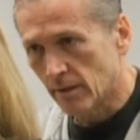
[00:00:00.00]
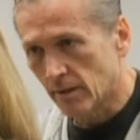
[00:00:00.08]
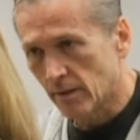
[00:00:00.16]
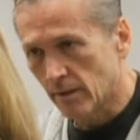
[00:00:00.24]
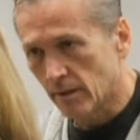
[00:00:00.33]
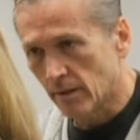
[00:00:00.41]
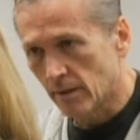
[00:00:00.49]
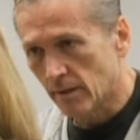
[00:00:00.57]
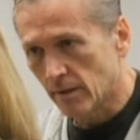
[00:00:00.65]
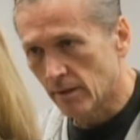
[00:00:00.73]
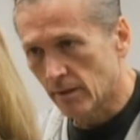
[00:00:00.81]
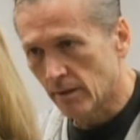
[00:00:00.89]

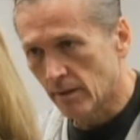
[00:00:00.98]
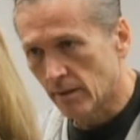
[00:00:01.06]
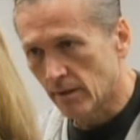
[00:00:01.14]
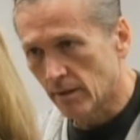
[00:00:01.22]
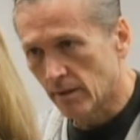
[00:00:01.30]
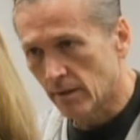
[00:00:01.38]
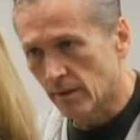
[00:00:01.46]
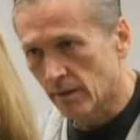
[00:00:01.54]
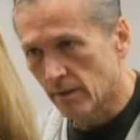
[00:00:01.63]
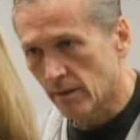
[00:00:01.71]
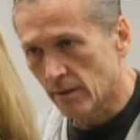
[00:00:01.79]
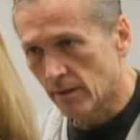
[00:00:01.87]

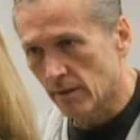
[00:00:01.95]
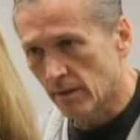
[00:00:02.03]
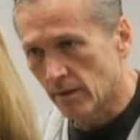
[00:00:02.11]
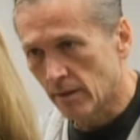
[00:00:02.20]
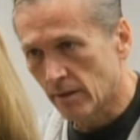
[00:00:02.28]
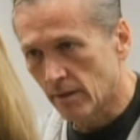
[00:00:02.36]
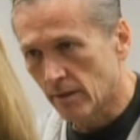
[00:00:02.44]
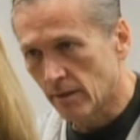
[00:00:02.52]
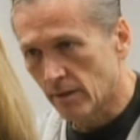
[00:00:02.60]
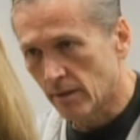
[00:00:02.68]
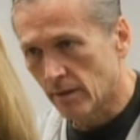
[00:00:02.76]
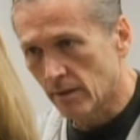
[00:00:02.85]

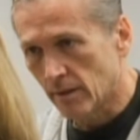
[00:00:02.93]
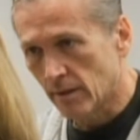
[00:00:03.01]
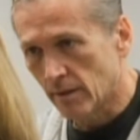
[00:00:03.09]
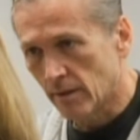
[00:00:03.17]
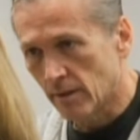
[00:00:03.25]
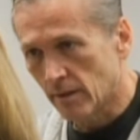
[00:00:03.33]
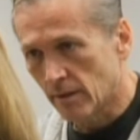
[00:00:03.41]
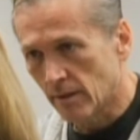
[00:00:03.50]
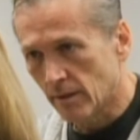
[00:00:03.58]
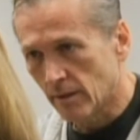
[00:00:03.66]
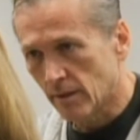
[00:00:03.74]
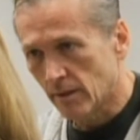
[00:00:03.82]

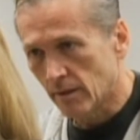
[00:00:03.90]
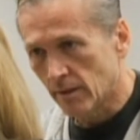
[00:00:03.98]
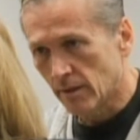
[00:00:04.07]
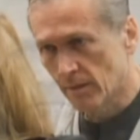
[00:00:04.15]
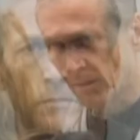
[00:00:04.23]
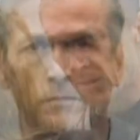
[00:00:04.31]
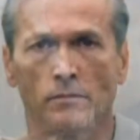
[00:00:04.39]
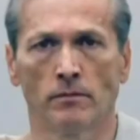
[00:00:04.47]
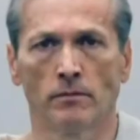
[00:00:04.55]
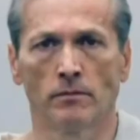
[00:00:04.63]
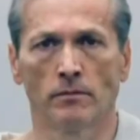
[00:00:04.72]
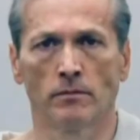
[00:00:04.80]

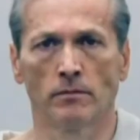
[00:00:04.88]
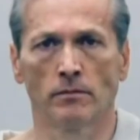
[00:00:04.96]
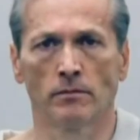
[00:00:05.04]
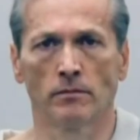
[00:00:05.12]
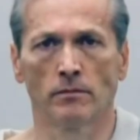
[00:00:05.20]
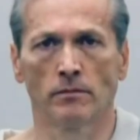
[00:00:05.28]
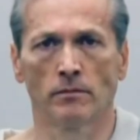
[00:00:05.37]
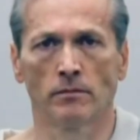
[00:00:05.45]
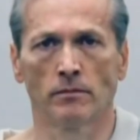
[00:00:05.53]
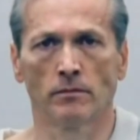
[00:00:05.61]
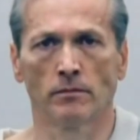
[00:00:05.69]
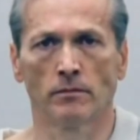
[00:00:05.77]

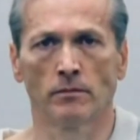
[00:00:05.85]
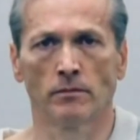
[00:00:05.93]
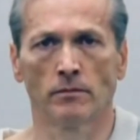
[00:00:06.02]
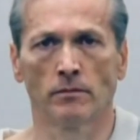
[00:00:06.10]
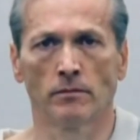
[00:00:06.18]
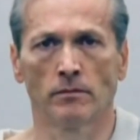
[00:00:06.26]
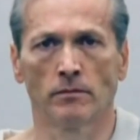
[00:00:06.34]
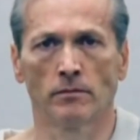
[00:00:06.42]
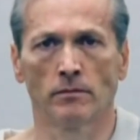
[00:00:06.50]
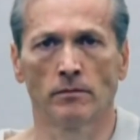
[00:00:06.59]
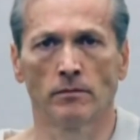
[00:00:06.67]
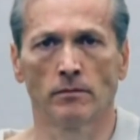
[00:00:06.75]

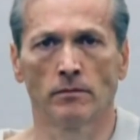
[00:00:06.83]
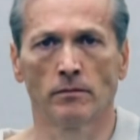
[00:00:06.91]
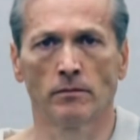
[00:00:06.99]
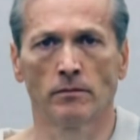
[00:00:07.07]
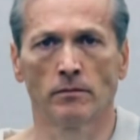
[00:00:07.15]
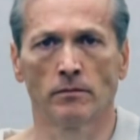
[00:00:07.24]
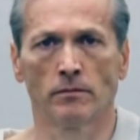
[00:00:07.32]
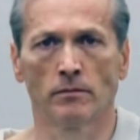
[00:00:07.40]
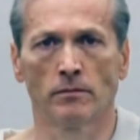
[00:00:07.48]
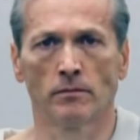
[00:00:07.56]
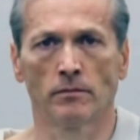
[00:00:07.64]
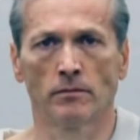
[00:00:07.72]

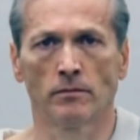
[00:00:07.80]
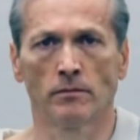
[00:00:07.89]
The person shown says nothing.